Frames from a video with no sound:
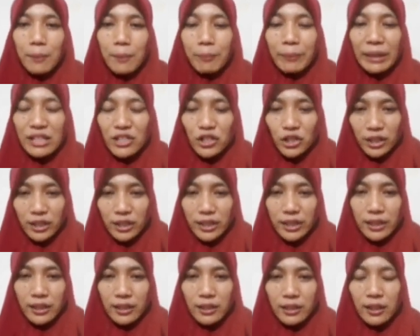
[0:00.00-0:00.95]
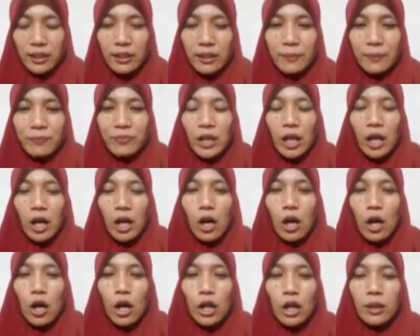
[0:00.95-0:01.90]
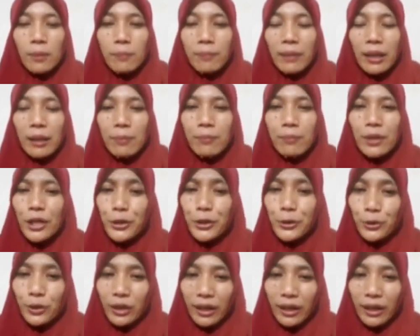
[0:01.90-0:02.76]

material, or maybe you